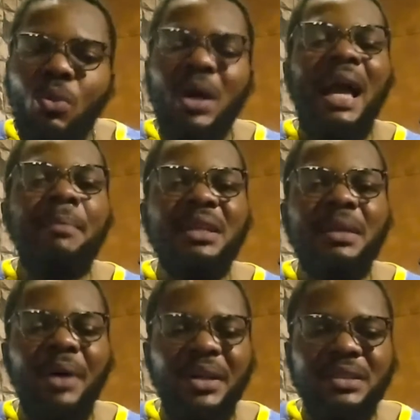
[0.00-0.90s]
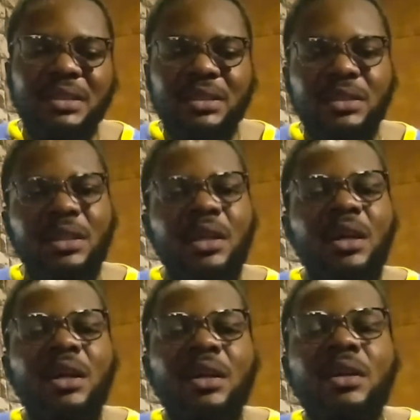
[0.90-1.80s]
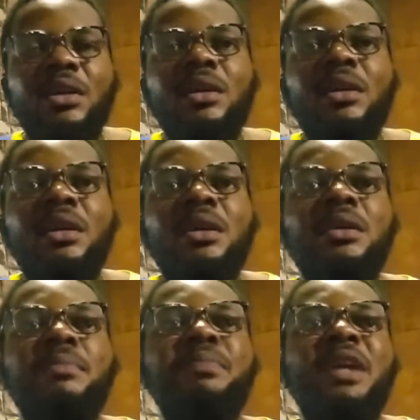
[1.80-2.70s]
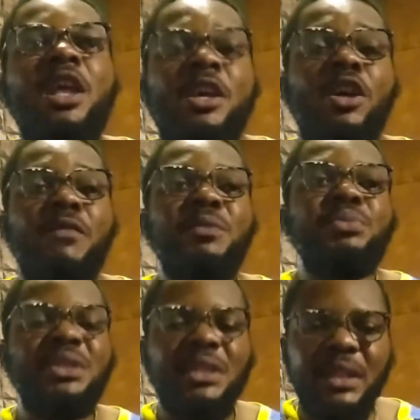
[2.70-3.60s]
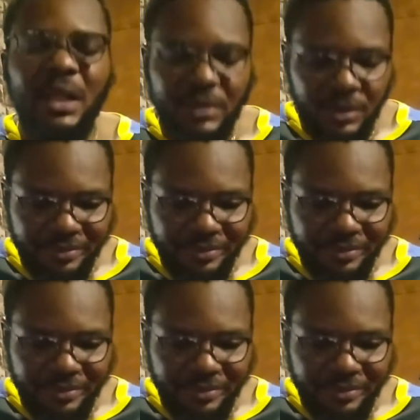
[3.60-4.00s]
What I mean about this is, a lot of people say that